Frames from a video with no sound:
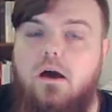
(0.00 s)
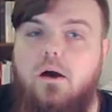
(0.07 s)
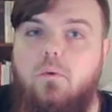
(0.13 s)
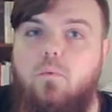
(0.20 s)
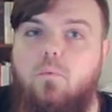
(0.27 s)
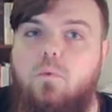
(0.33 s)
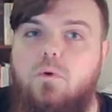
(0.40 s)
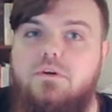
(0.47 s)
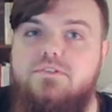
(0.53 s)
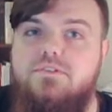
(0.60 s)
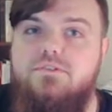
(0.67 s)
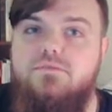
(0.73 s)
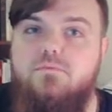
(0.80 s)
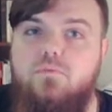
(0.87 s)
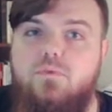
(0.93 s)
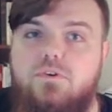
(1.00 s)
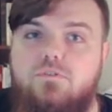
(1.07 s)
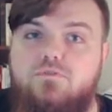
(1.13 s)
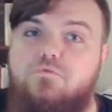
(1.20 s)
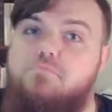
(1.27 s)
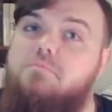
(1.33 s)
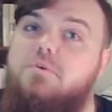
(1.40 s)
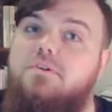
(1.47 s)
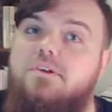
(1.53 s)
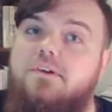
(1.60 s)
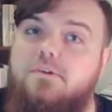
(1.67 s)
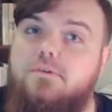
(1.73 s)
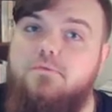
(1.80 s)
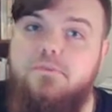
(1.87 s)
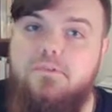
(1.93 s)
Once we're familiar
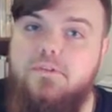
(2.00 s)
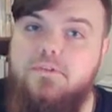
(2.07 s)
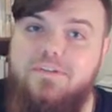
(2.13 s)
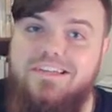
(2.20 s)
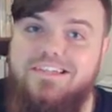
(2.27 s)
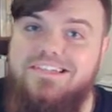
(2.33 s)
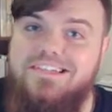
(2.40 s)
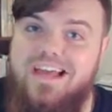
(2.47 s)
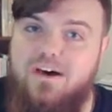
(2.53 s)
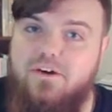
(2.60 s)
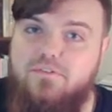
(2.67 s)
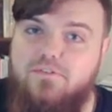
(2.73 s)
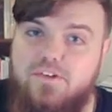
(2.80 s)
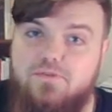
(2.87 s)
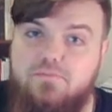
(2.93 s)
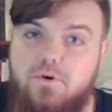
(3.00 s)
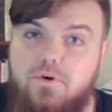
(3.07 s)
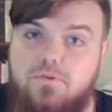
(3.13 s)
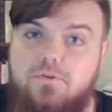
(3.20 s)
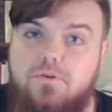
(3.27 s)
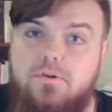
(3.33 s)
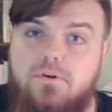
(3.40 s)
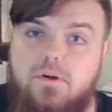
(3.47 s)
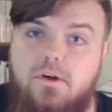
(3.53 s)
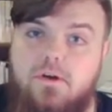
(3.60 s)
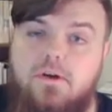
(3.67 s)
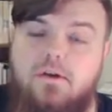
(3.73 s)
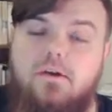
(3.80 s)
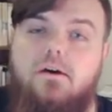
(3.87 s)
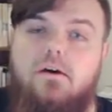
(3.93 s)
with the unique sound of each mode,
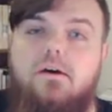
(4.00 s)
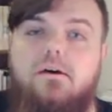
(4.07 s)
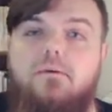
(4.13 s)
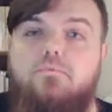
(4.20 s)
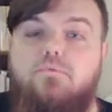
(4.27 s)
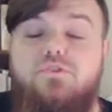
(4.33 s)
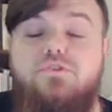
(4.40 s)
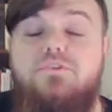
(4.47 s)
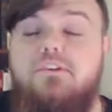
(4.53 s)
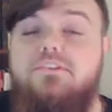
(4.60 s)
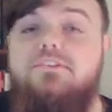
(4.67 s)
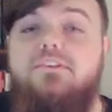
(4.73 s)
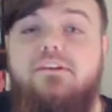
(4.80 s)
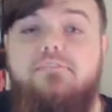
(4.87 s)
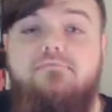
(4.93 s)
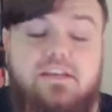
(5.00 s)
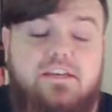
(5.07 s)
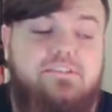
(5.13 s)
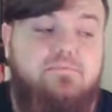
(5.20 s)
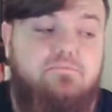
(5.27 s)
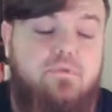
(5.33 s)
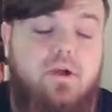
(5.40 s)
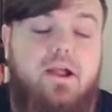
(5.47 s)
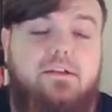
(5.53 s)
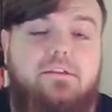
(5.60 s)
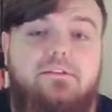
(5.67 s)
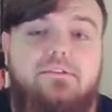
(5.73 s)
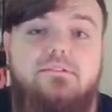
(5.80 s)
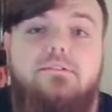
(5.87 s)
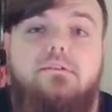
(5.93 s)
which does take some
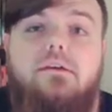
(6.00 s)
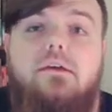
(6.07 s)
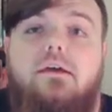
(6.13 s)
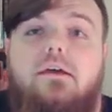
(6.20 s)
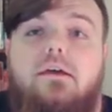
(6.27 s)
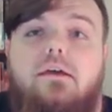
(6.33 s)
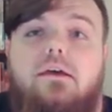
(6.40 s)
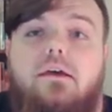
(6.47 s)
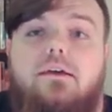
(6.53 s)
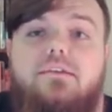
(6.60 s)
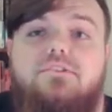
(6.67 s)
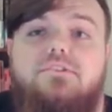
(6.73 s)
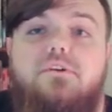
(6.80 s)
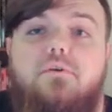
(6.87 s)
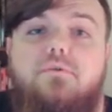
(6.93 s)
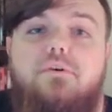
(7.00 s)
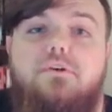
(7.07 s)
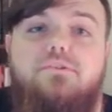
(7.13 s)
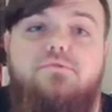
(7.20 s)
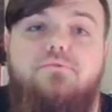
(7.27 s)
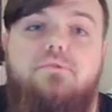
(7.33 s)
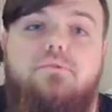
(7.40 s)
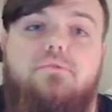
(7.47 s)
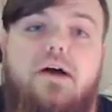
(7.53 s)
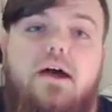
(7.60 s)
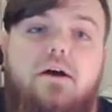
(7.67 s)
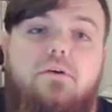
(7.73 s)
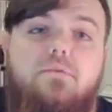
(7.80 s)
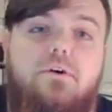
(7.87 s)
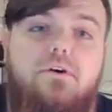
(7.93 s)
practice, it's going to allow
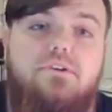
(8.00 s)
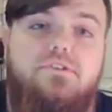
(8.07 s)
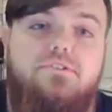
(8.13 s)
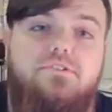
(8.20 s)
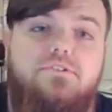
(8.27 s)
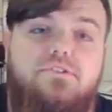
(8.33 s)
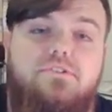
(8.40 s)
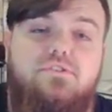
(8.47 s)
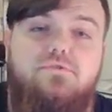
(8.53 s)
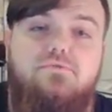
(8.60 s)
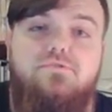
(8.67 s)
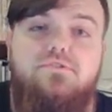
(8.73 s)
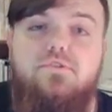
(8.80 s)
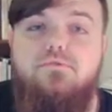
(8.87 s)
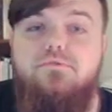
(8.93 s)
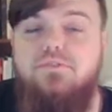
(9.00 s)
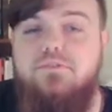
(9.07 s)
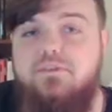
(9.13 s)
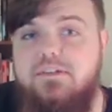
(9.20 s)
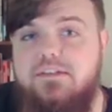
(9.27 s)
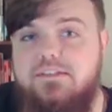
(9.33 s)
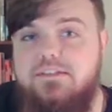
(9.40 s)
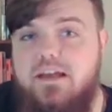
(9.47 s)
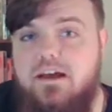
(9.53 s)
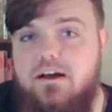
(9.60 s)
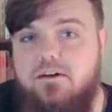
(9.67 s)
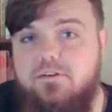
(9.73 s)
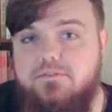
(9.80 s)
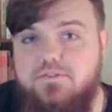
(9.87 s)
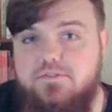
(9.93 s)
us to use those unique
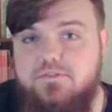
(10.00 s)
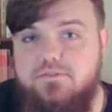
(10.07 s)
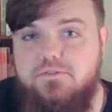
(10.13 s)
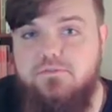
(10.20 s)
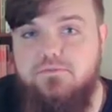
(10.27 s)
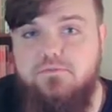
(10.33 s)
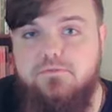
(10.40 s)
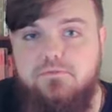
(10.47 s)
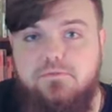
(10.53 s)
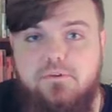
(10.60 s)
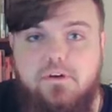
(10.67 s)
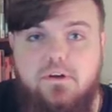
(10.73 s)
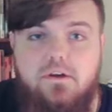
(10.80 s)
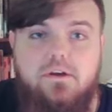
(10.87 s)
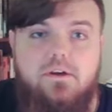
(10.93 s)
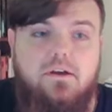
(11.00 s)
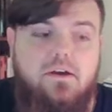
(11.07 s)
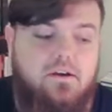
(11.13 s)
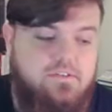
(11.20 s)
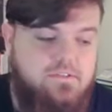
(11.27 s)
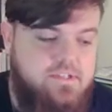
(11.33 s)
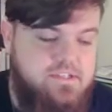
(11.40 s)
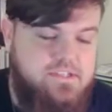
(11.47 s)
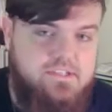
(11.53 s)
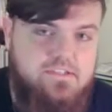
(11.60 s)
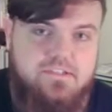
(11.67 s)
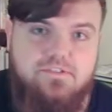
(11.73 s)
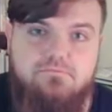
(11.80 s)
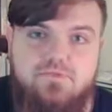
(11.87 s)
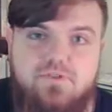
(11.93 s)
sounds to elicit
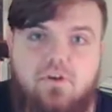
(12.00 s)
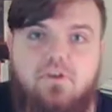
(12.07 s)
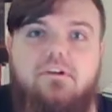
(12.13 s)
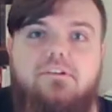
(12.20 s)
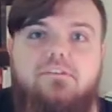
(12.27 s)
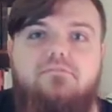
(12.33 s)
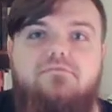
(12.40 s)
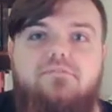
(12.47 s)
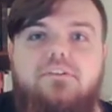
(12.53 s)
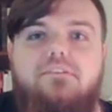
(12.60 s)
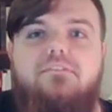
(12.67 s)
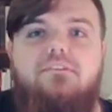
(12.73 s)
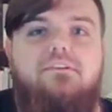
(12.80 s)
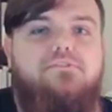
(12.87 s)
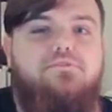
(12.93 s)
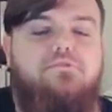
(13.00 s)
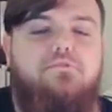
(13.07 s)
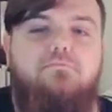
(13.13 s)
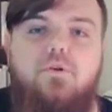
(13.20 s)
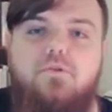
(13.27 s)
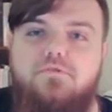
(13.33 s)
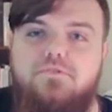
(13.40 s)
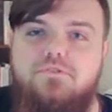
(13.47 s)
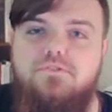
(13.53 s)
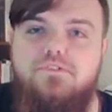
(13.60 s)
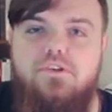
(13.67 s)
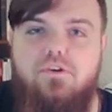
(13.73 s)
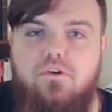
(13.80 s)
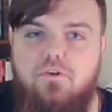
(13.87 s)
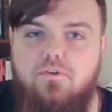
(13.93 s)
some targeted feelings or emotions in our
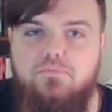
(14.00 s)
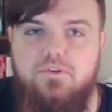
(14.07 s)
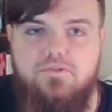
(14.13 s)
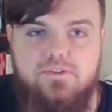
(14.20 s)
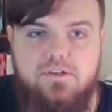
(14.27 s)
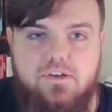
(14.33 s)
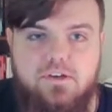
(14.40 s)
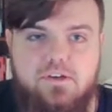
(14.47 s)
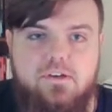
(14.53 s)
own music,